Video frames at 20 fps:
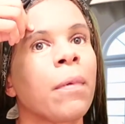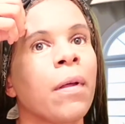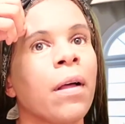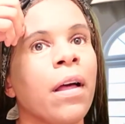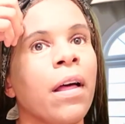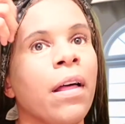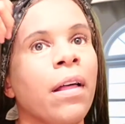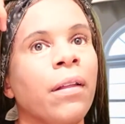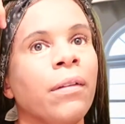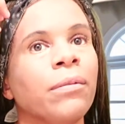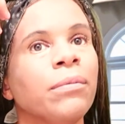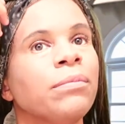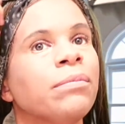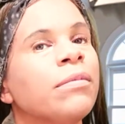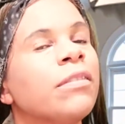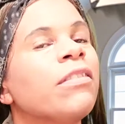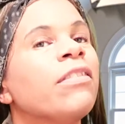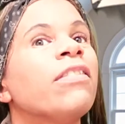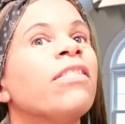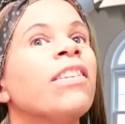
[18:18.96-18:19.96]
Uh-oh.
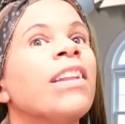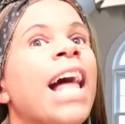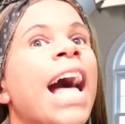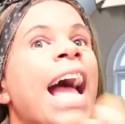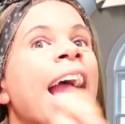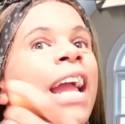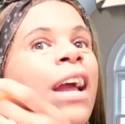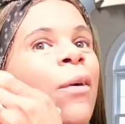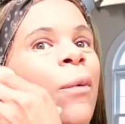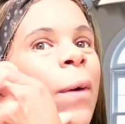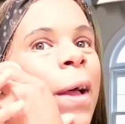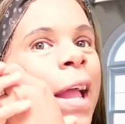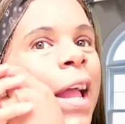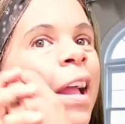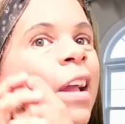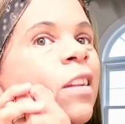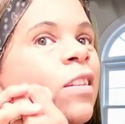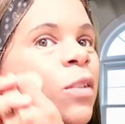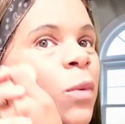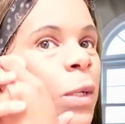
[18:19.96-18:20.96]

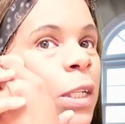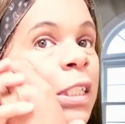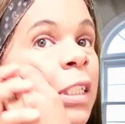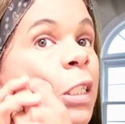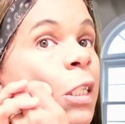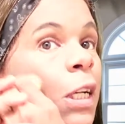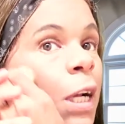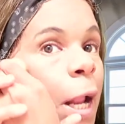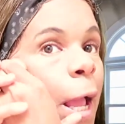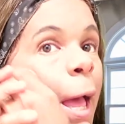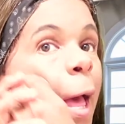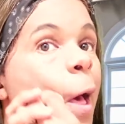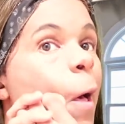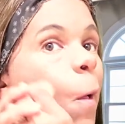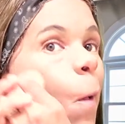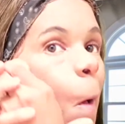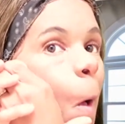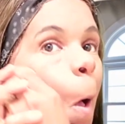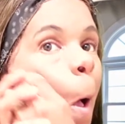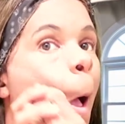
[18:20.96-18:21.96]
Flyaways with
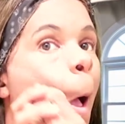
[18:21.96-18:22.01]
Chanel.